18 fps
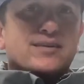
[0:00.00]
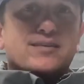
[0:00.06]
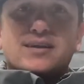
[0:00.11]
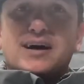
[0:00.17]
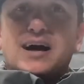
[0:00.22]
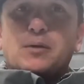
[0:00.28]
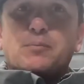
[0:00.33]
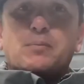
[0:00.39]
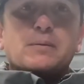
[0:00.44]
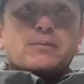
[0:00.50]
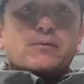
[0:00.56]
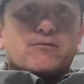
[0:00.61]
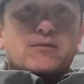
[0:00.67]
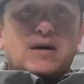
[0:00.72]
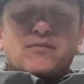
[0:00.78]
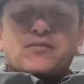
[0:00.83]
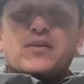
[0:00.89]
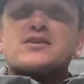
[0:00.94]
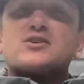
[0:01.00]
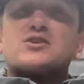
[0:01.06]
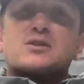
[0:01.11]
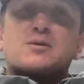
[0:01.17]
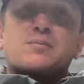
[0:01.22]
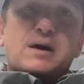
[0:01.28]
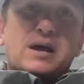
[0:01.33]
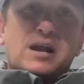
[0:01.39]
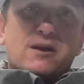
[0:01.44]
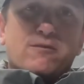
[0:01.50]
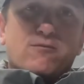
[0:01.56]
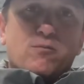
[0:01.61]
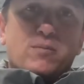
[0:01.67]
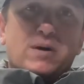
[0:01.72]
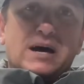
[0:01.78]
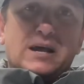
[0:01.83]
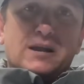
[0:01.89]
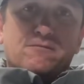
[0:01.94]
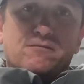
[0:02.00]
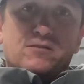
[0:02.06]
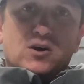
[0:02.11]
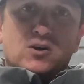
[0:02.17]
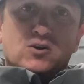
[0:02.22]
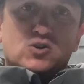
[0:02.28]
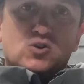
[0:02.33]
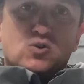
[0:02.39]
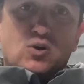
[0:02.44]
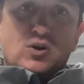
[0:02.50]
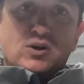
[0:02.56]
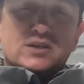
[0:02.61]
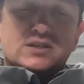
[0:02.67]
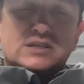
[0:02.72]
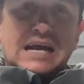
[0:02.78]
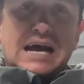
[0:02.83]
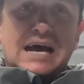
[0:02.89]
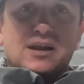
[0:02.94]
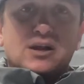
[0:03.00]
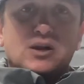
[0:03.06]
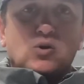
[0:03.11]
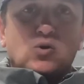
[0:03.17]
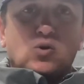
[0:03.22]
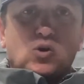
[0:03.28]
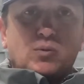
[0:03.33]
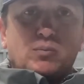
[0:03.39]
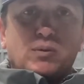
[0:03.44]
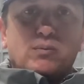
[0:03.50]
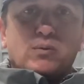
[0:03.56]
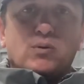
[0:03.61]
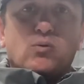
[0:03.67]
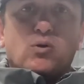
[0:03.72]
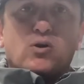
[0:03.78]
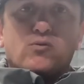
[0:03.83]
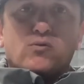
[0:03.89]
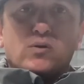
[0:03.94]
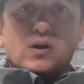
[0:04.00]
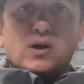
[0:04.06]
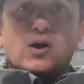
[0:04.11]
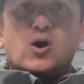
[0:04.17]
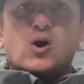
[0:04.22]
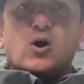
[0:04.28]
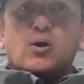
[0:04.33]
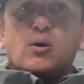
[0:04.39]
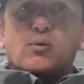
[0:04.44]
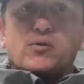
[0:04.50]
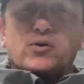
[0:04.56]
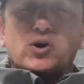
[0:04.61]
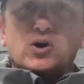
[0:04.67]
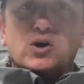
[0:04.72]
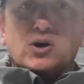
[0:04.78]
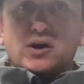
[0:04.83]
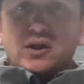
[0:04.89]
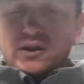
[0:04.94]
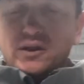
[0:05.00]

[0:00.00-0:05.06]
A lot of people, I think just about everybody falls short in this category, but we worked really hard on the hood.